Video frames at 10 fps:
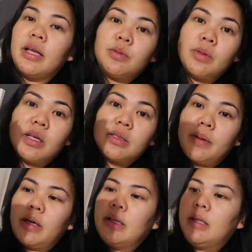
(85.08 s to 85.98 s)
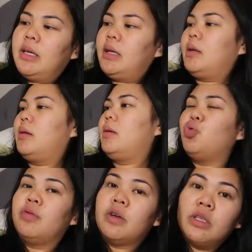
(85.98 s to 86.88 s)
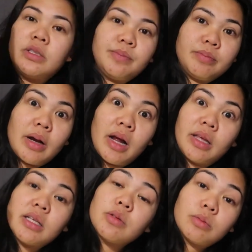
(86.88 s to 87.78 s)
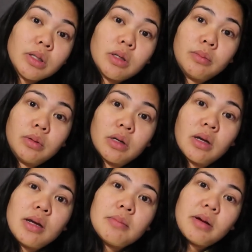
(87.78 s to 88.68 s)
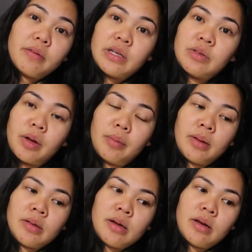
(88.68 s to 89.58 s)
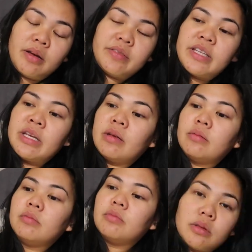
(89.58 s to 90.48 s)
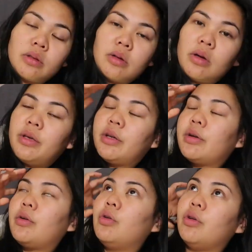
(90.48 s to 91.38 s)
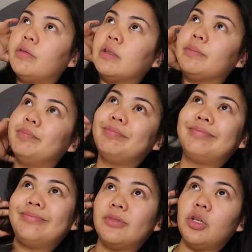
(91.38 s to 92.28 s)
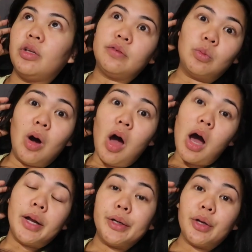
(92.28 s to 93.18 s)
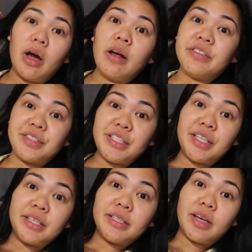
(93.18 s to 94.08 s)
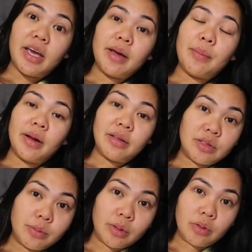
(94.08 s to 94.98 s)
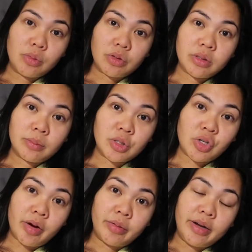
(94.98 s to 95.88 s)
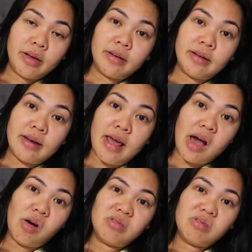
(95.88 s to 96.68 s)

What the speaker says: Ends With Us by Colleen Hoover. Apparently it's a really good book. My friends recommended it. I've seen it, you know, all over what? I don't know, I've just seen it. Okay, apparently it's a really good book, so I'm gonna try and read it now.